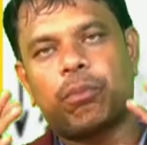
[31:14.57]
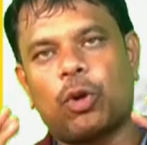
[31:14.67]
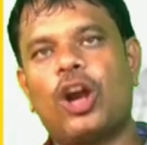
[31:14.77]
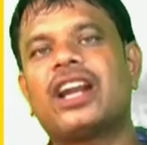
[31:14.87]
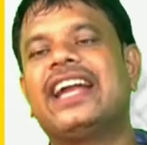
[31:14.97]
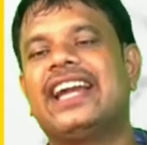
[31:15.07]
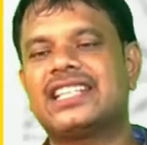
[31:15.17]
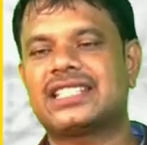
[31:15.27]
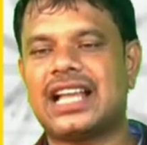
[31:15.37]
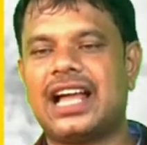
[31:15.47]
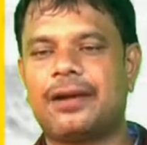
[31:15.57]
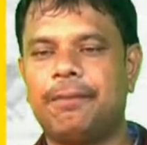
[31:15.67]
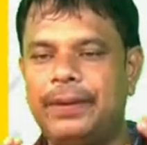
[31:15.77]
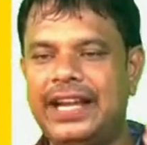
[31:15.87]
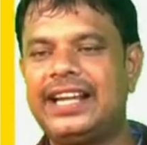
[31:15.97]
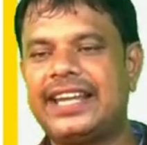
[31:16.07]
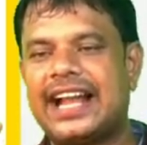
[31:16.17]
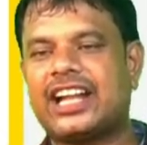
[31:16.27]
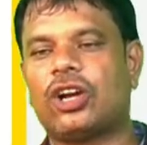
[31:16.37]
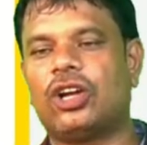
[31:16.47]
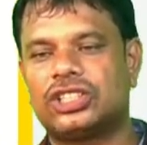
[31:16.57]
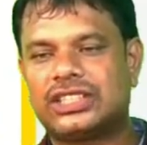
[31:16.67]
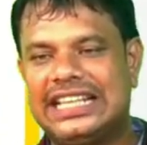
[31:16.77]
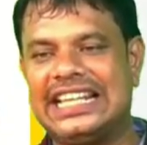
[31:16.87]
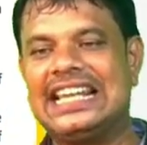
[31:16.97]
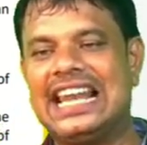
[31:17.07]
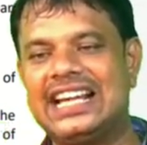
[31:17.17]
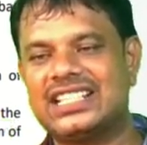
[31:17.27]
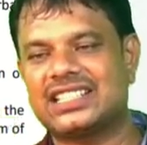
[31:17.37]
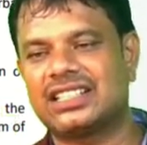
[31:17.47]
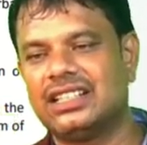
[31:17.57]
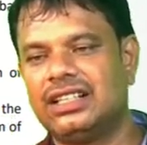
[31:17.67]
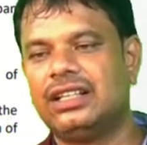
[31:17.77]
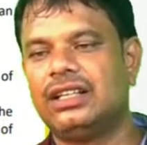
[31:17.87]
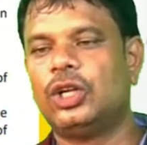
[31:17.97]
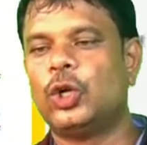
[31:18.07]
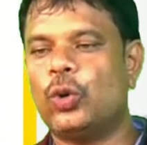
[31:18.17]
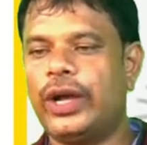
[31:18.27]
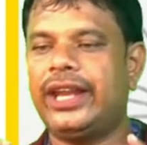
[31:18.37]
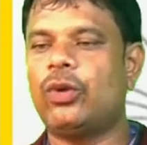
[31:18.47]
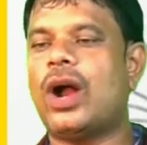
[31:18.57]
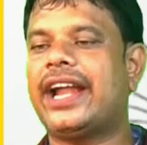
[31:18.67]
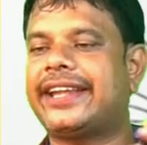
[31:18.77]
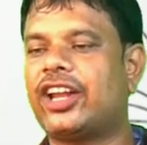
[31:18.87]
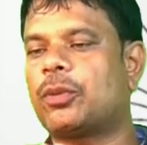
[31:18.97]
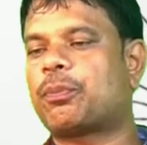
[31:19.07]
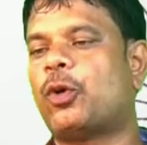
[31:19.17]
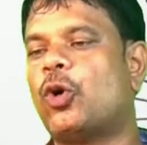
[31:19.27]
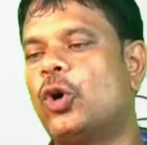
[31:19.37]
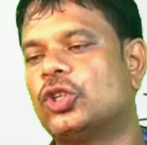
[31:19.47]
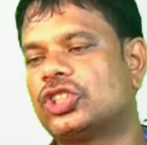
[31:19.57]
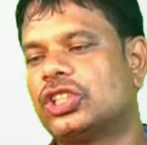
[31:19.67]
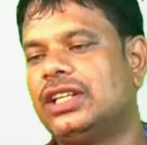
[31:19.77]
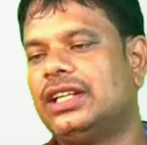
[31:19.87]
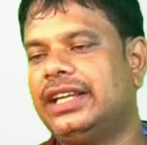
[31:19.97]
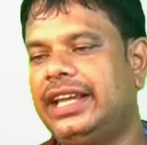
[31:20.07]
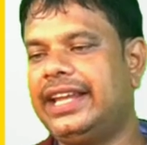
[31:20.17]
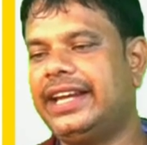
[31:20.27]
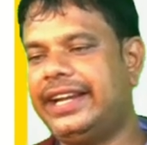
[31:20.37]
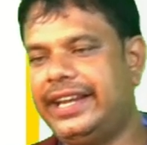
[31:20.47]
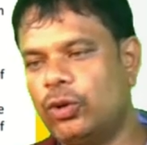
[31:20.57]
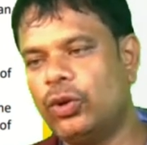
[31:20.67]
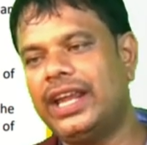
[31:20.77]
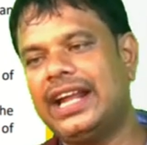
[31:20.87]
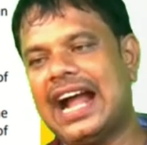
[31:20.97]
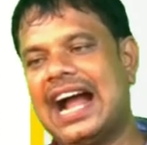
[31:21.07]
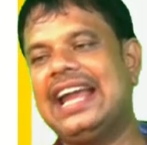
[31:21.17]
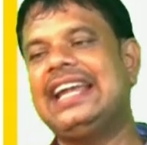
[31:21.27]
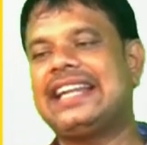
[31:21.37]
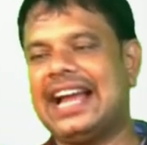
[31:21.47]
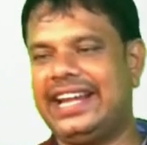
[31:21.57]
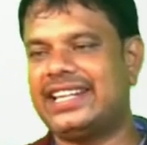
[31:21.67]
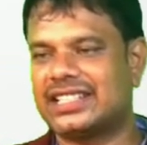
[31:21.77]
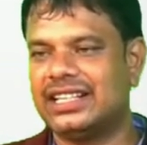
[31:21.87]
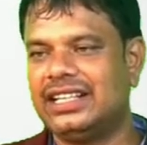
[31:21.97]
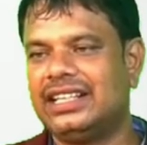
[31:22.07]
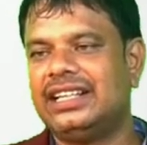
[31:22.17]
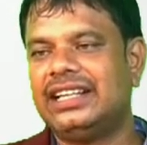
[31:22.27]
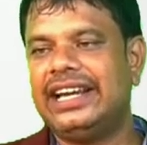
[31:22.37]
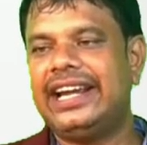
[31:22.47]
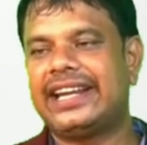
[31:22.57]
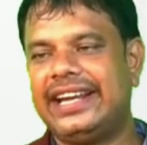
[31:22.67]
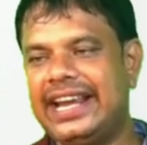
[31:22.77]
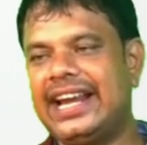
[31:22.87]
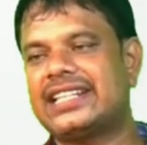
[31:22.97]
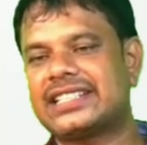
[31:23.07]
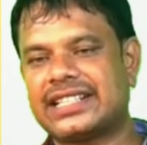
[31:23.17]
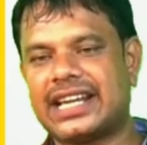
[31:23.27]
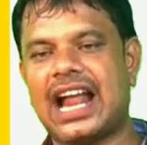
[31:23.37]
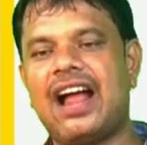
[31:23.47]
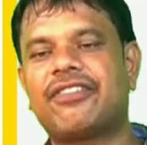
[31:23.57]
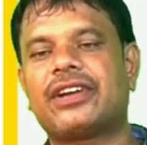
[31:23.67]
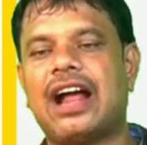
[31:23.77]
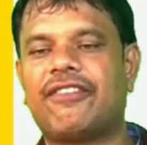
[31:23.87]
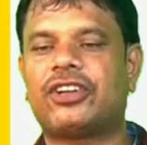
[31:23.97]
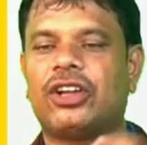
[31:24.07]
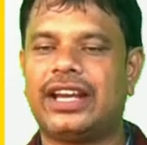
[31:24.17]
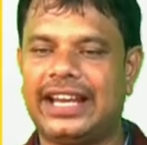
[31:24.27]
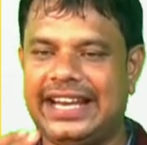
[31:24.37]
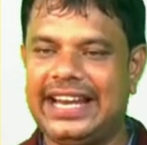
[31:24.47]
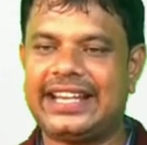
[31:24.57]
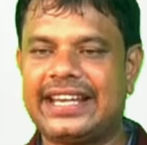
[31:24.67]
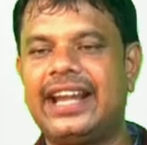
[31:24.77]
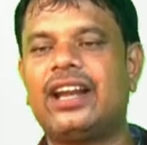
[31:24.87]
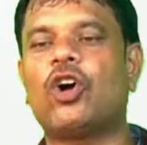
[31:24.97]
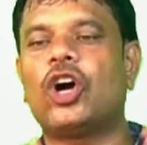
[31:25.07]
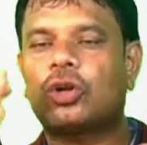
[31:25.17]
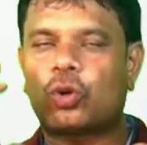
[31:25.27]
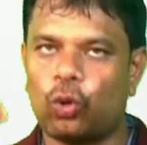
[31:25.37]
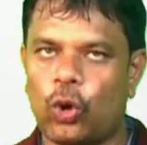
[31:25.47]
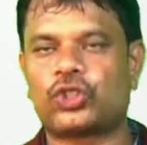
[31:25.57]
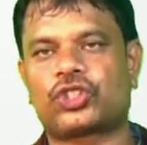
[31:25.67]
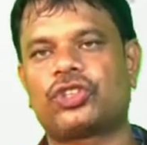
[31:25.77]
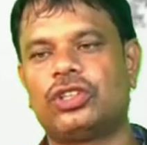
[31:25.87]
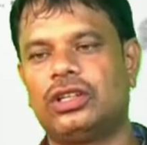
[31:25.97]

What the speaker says: floodgates are built across inlets. When water flows in during high tides, it gets trapped after a gated or closed.